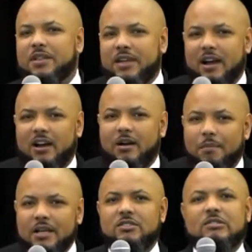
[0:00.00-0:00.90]
with our
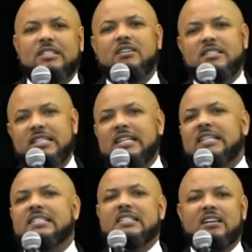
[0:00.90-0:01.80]
muscles and our
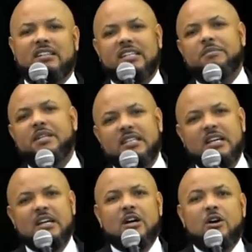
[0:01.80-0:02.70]
tendons and our ligaments.
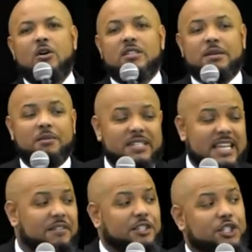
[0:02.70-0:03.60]
Some of us
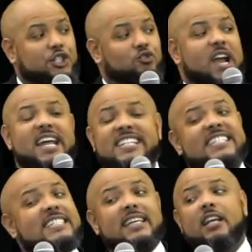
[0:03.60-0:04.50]
haven't
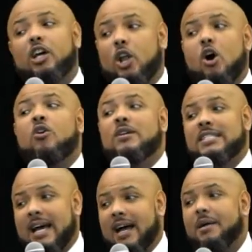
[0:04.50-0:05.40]
stretched in a long
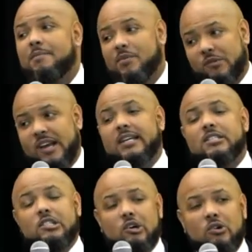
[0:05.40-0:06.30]
time, right?
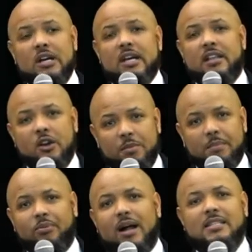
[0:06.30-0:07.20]
So there'll be a
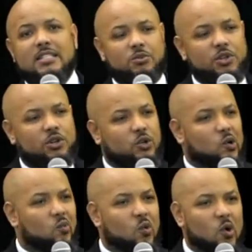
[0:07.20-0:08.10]
process where you'll do a
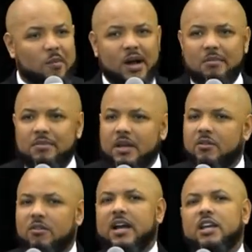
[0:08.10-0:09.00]
warm up,
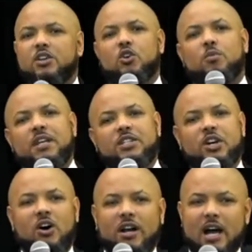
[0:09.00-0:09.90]
right? You'll be
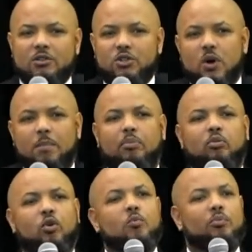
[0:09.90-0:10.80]
taught how to
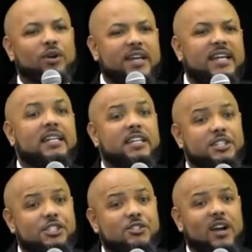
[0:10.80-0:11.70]
appropriately
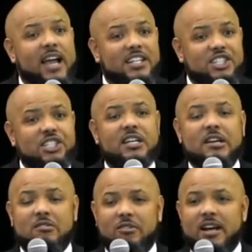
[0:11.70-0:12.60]
stretch,
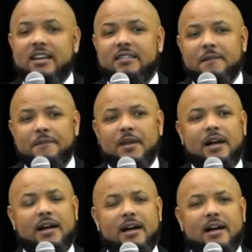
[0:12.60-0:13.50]
right?
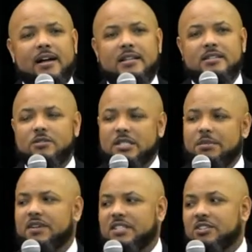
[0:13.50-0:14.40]
Uh, and so some
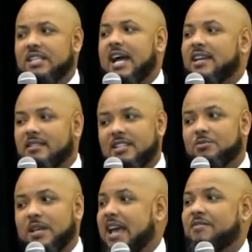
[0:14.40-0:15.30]
of us are tight because
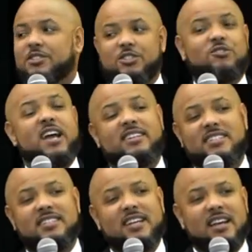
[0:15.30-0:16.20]
we haven't
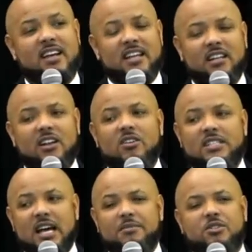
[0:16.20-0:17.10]
stretched in a long
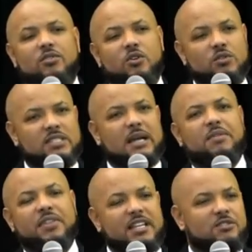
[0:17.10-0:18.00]
time. So those type
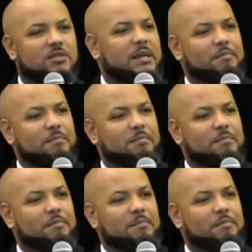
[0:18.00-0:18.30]
of things really